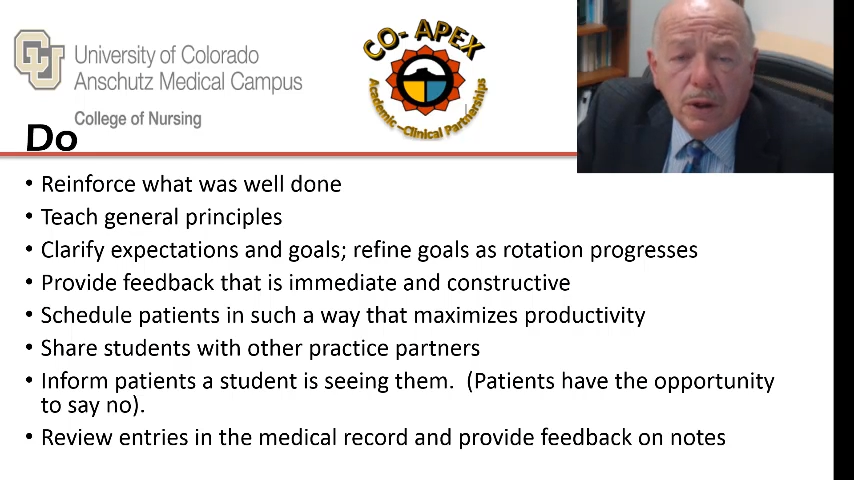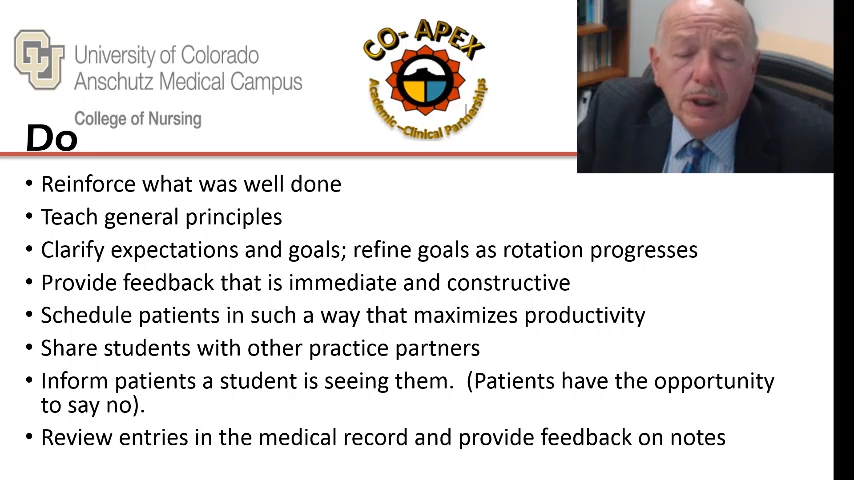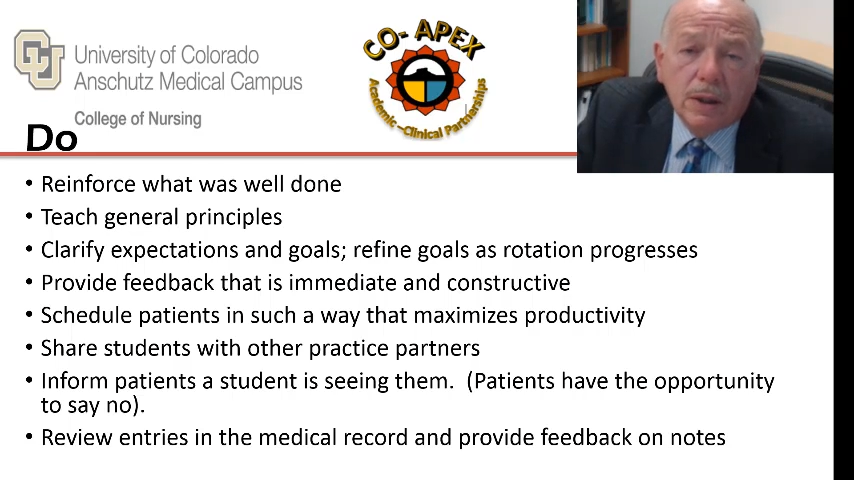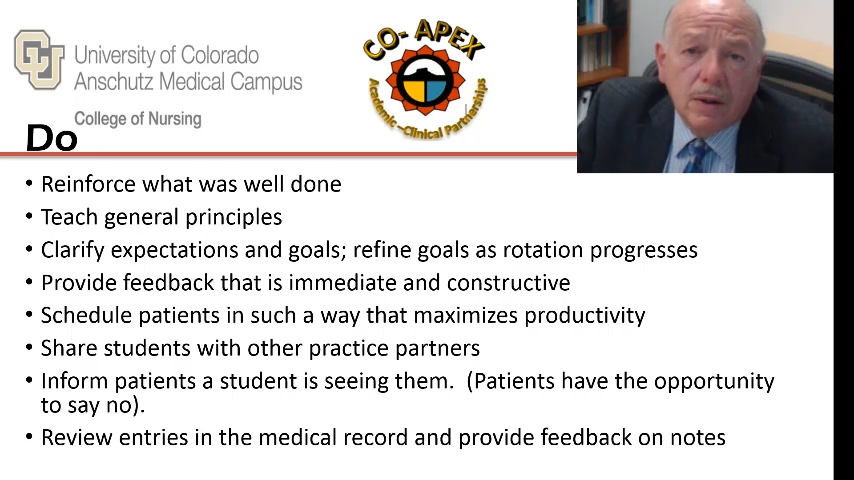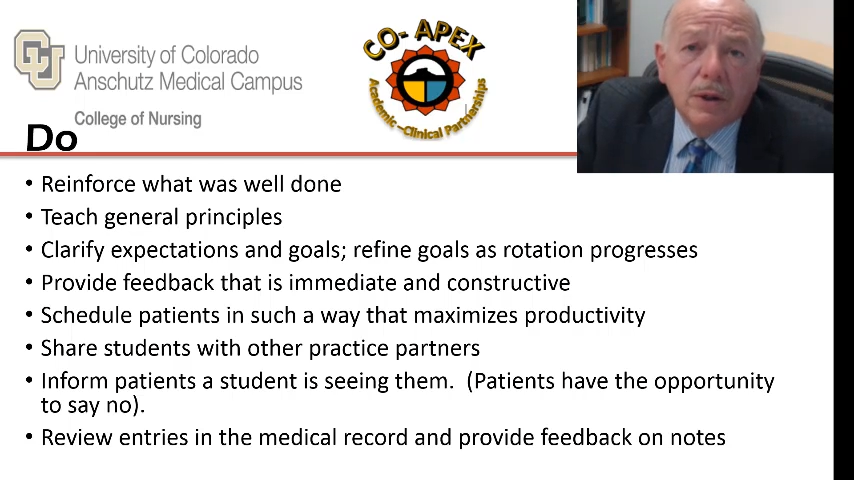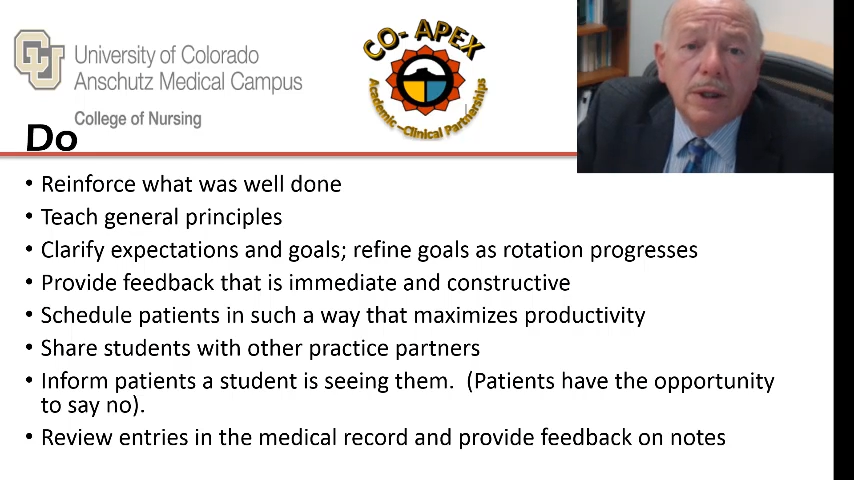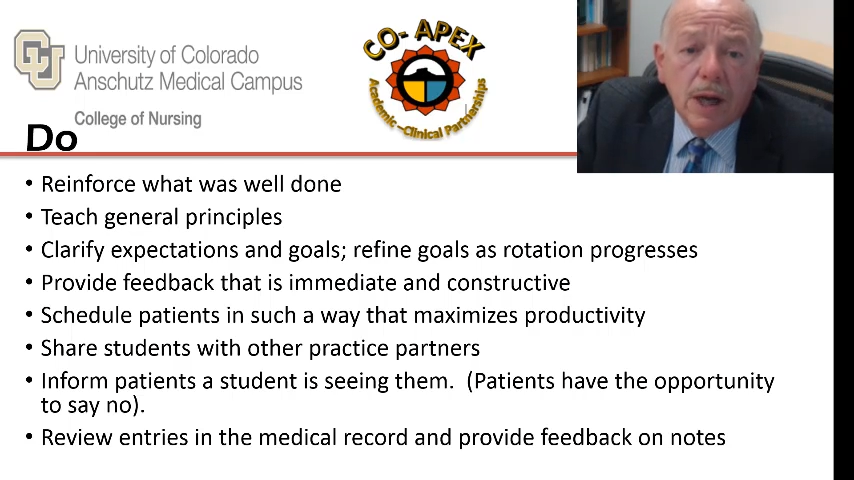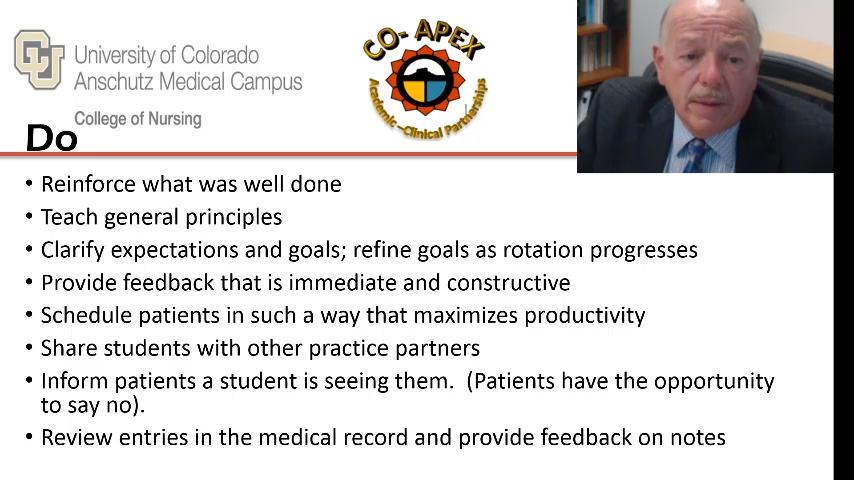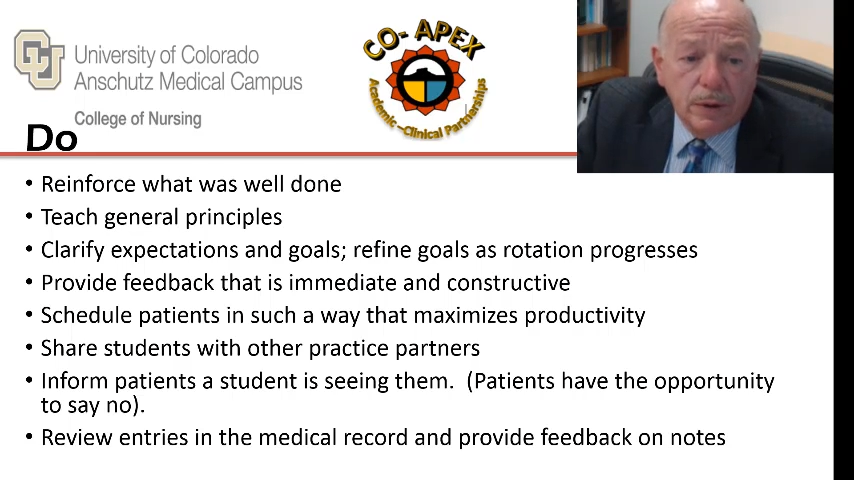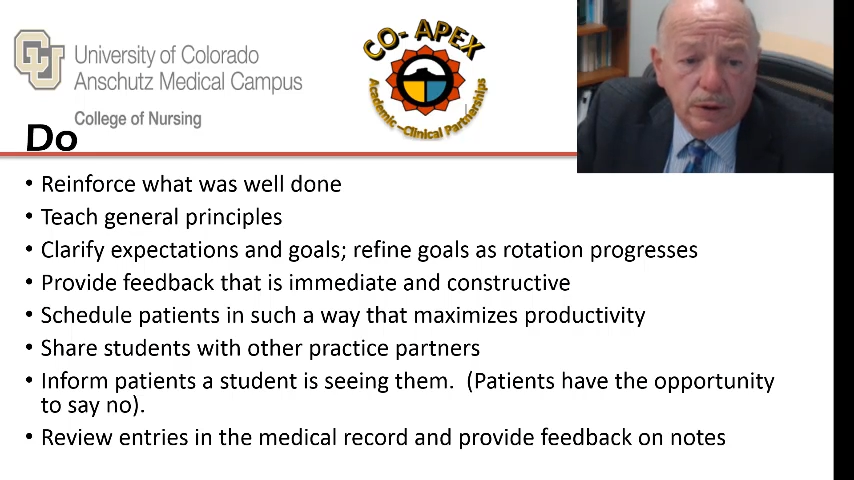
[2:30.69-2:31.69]
for unique
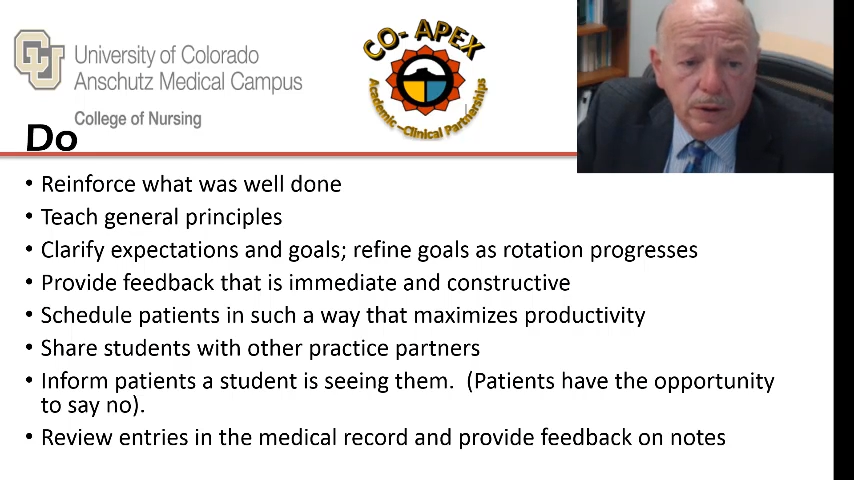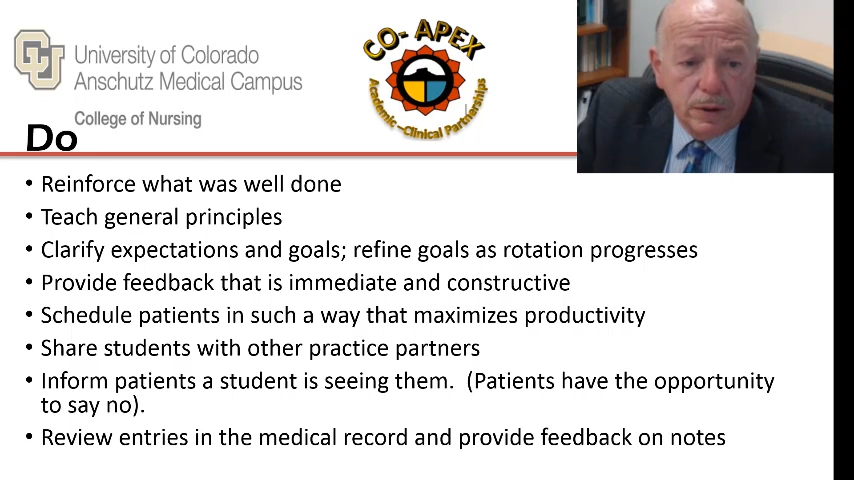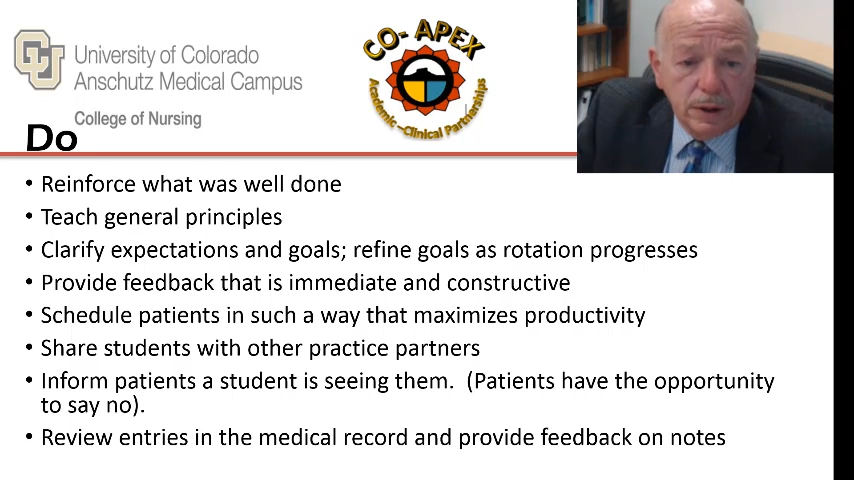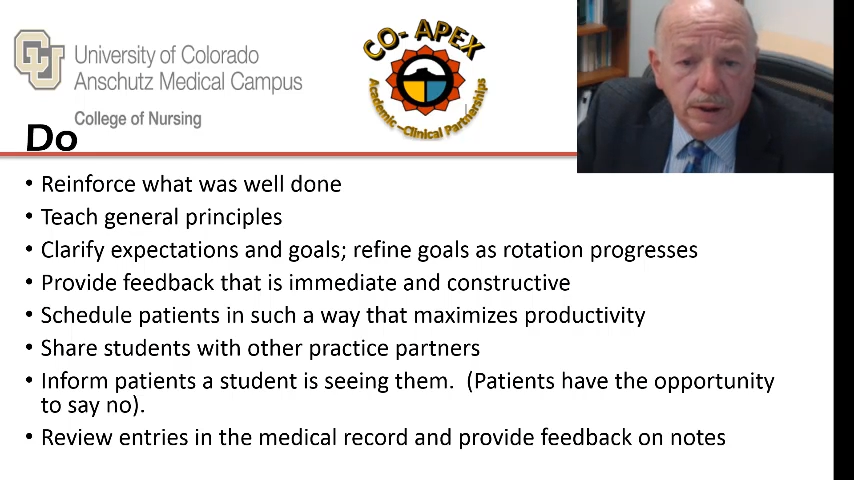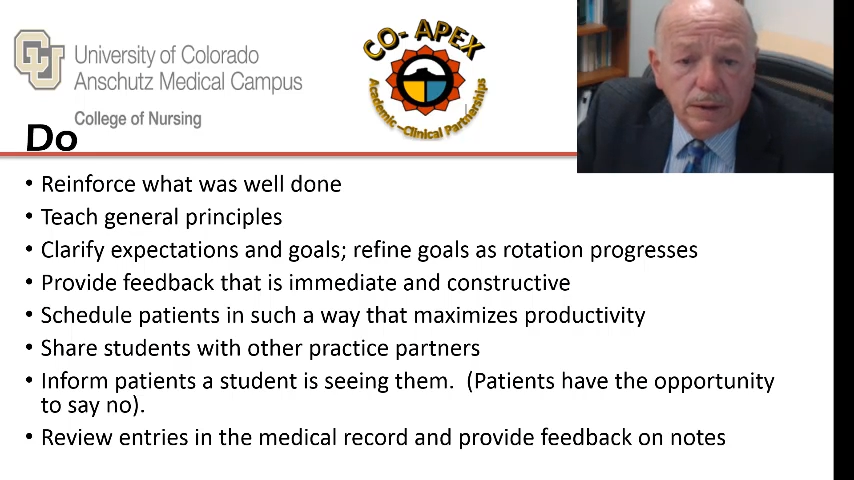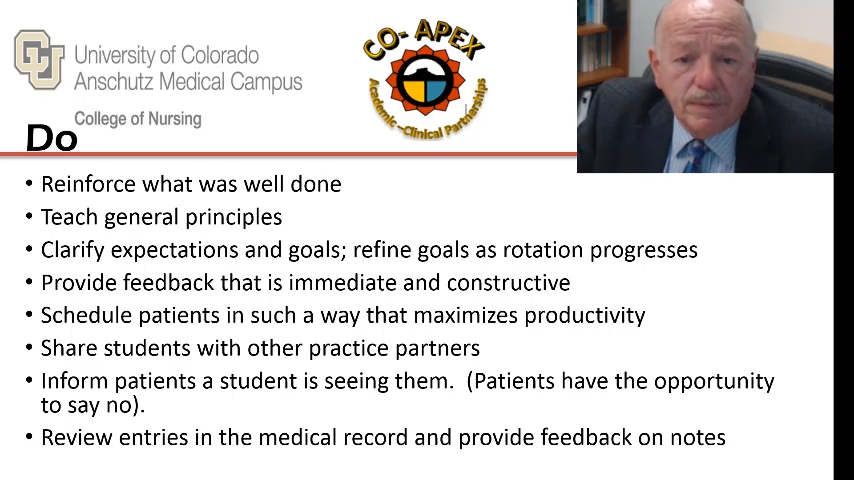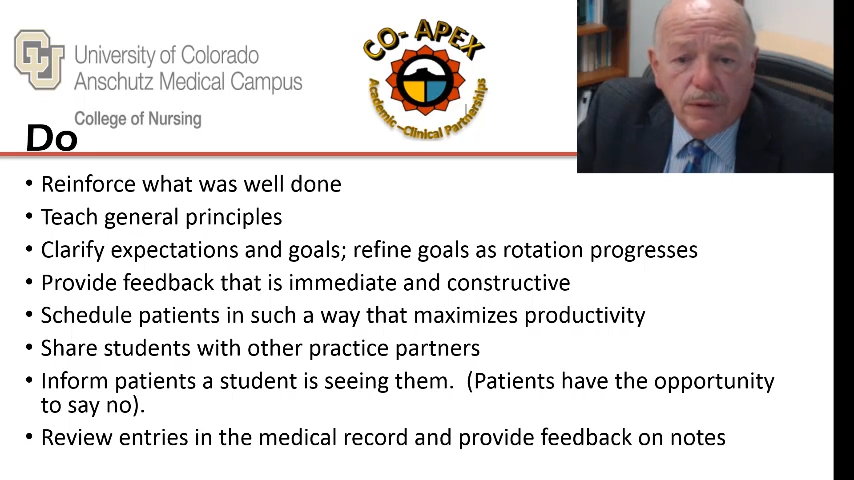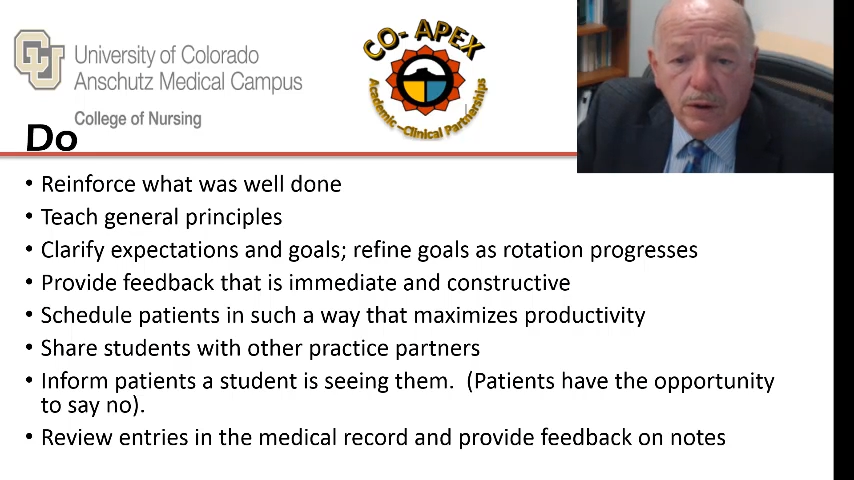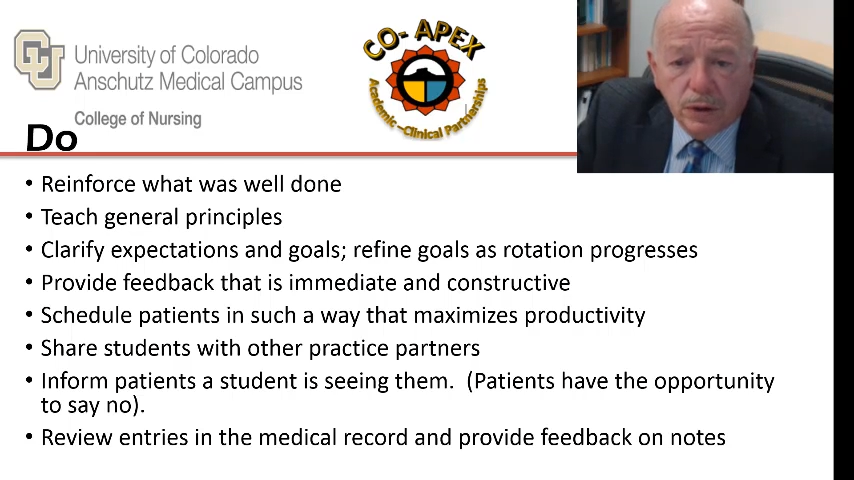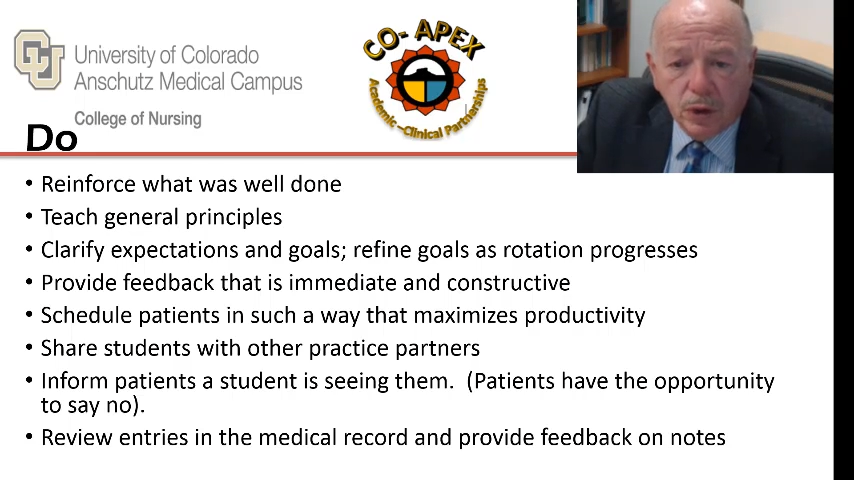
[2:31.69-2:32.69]
learning opportunities.